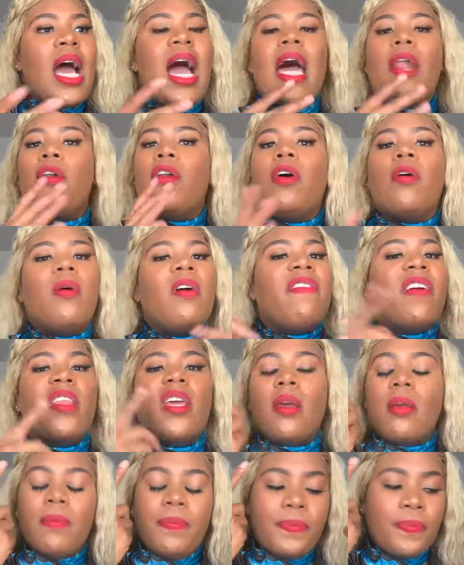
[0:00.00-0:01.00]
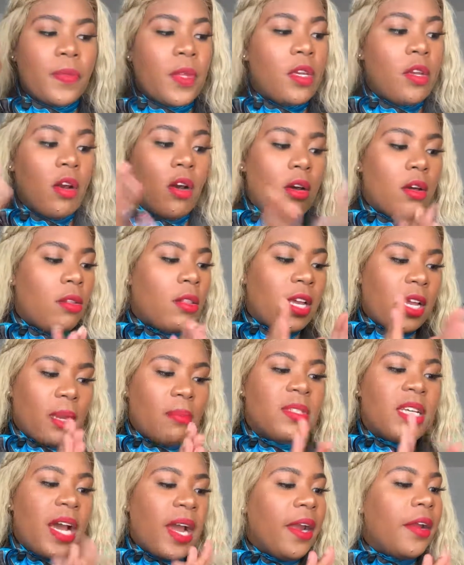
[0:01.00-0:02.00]
I don't know. If I think, y'all, like,
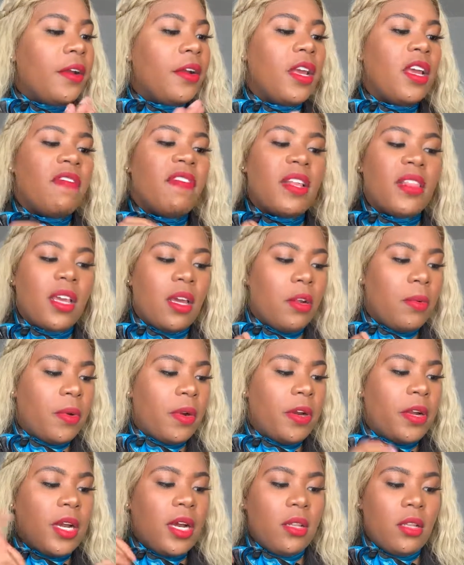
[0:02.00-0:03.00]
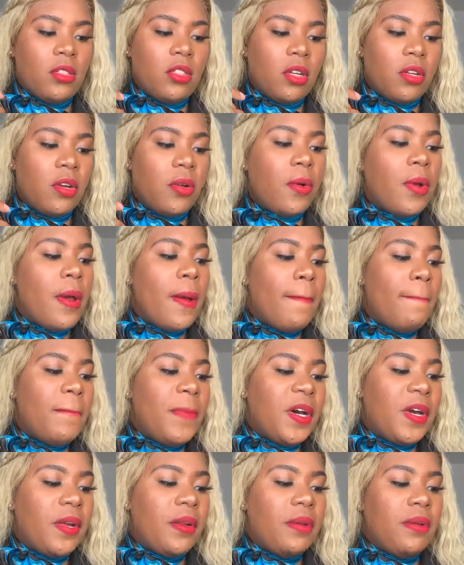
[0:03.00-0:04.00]
I'm tired. If I think of the word, I'll let y'all know.
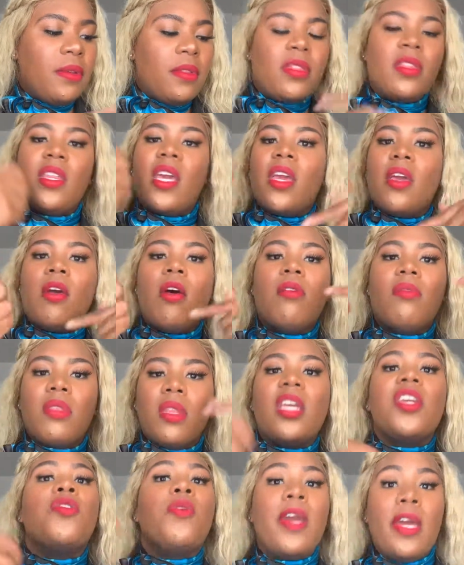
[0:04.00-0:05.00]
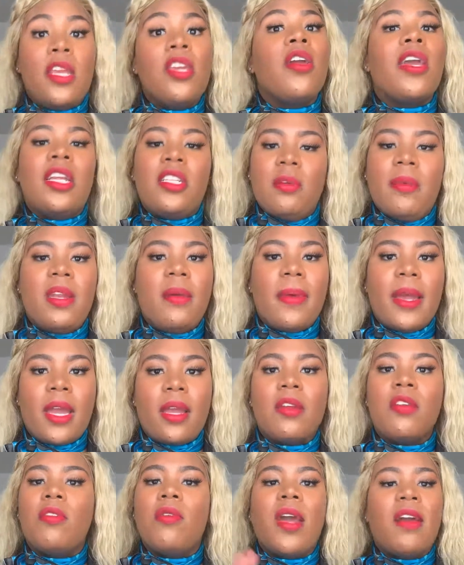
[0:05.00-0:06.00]
But you get your money
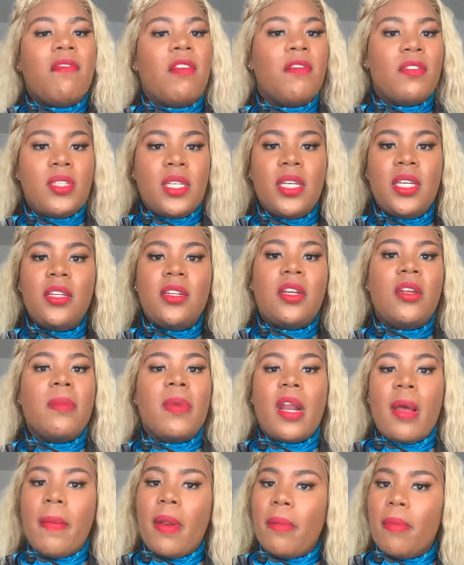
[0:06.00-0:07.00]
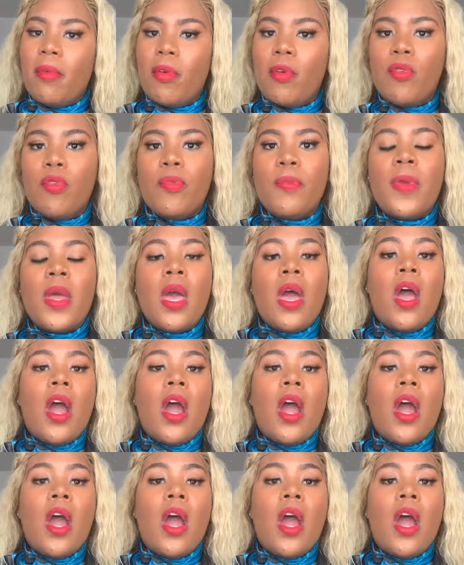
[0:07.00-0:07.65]
back. You have your receipt. Boom.